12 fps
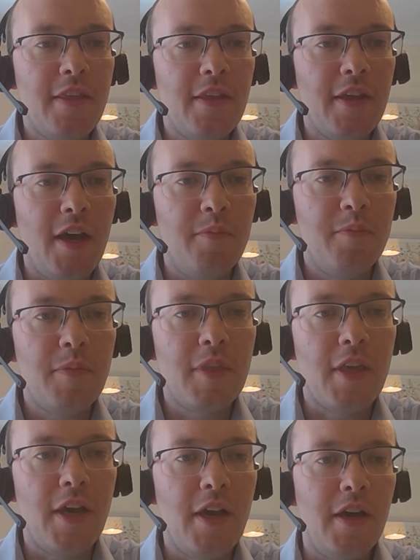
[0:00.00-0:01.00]

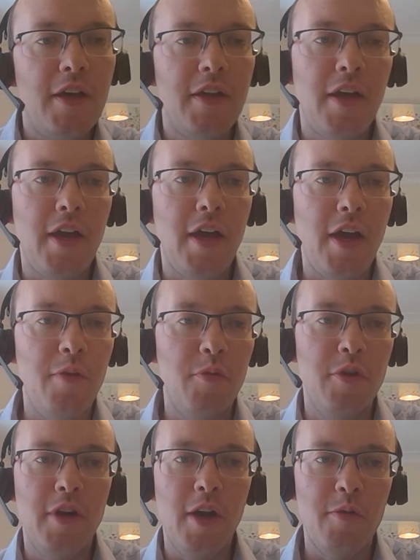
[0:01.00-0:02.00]
So I
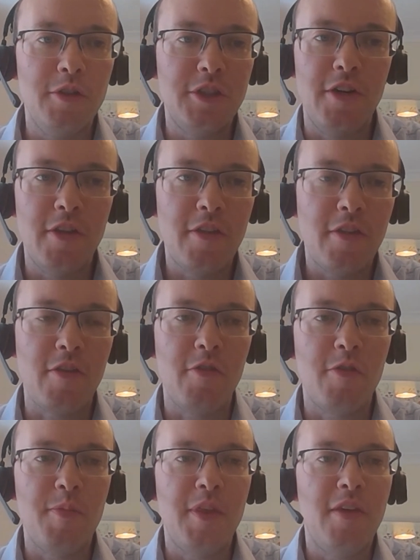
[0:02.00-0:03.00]
won't share a sort
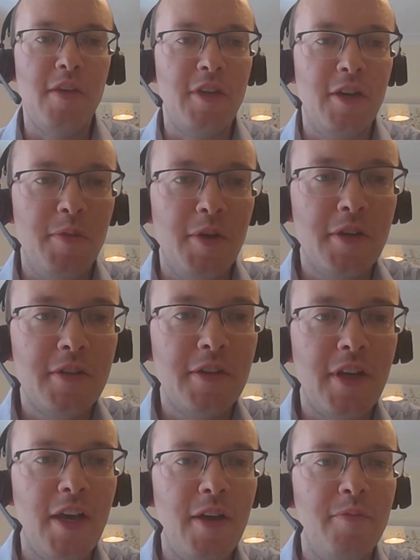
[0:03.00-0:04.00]
of specific number
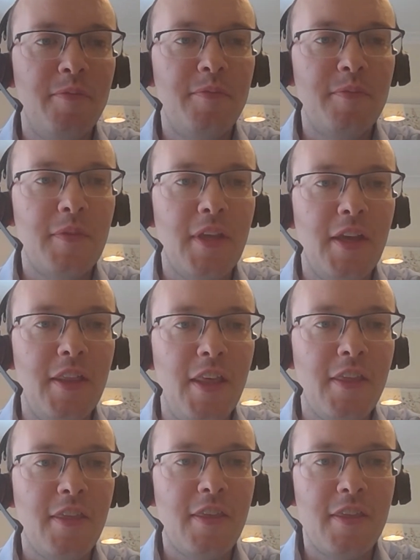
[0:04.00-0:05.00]
at
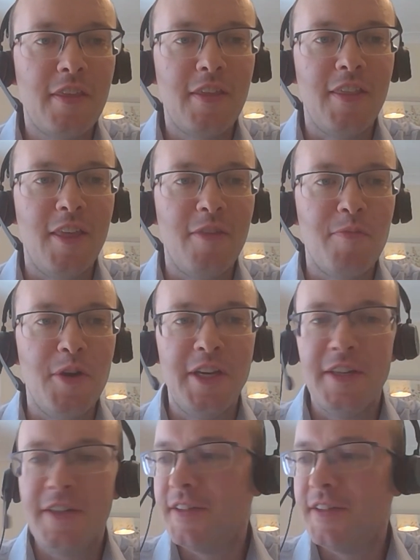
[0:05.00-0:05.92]
this point.